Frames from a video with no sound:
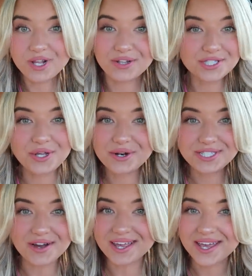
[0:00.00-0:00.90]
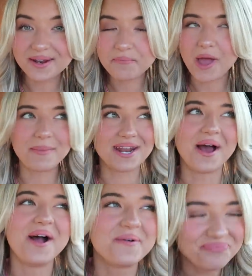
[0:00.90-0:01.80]
Let's go to Dunkin',
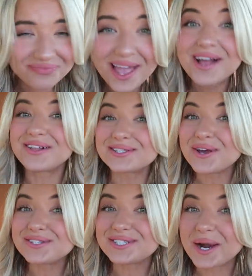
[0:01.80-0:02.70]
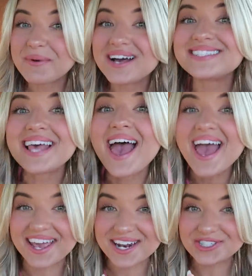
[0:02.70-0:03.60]
let's go to Starbucks
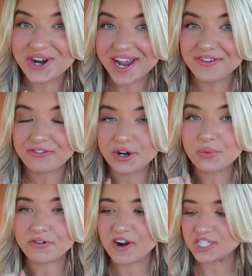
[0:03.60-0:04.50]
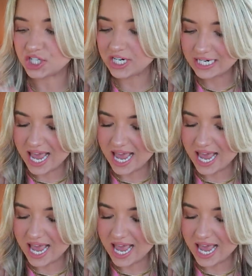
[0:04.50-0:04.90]
and get a dragon fruit refresher.